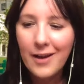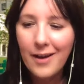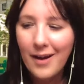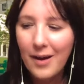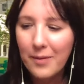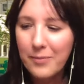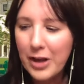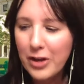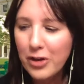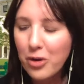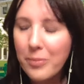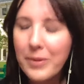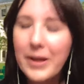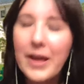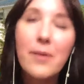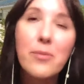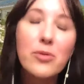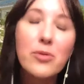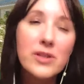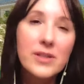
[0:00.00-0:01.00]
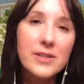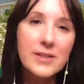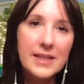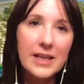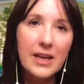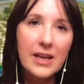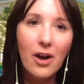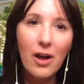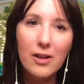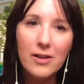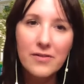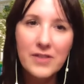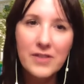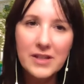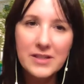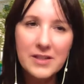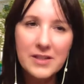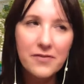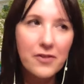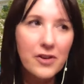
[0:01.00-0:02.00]
um, and you'll be able to see all of the
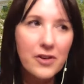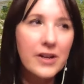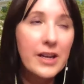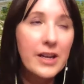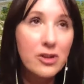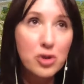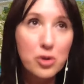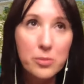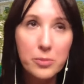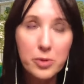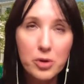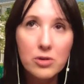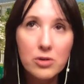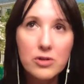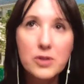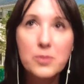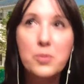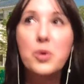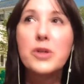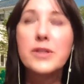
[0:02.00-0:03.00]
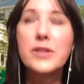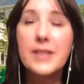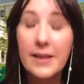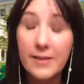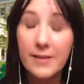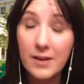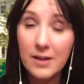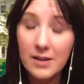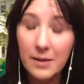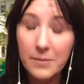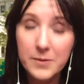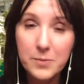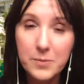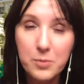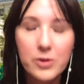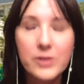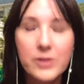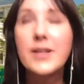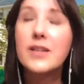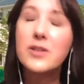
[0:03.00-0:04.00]
different intramural sports and the club
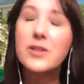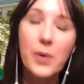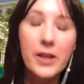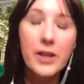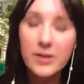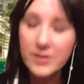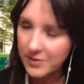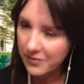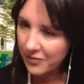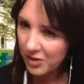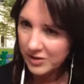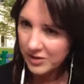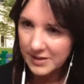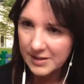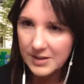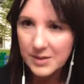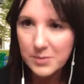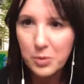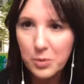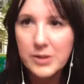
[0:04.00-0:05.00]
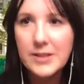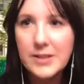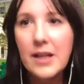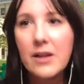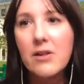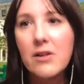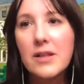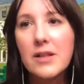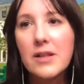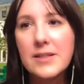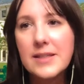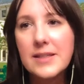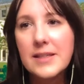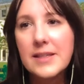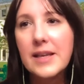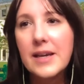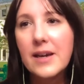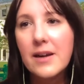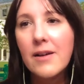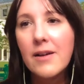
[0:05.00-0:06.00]
sports, as well as the varsity sports that are listed
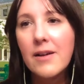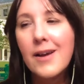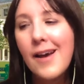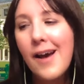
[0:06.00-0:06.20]
there.